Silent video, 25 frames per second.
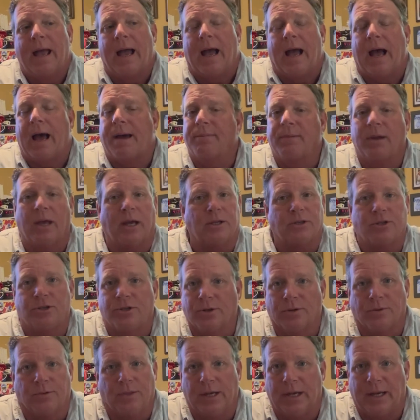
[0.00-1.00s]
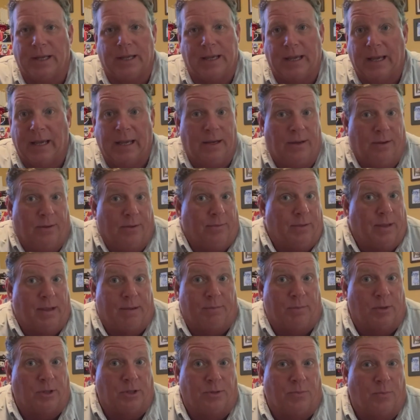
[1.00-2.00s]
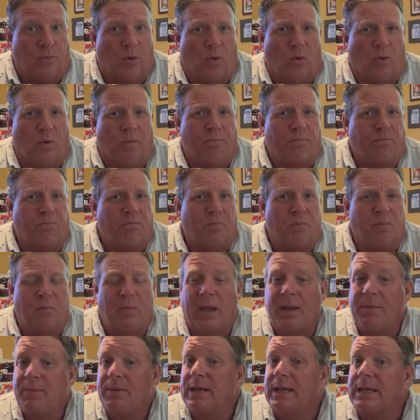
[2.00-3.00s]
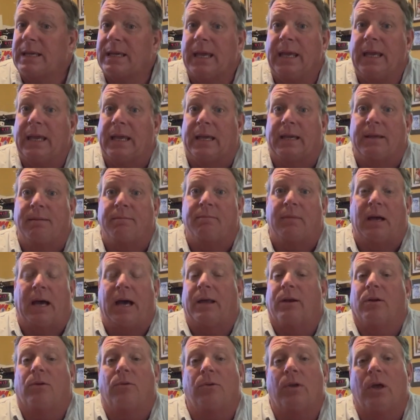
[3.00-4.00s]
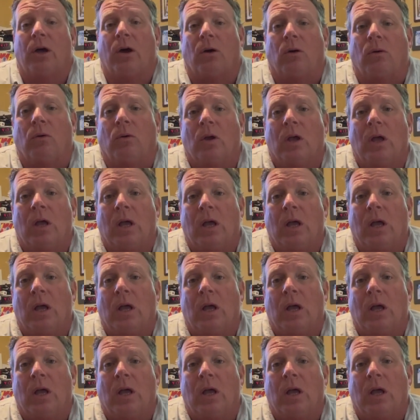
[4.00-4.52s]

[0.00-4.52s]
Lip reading: I'm not sure that it can do that much more. Maybe it can. I don't know.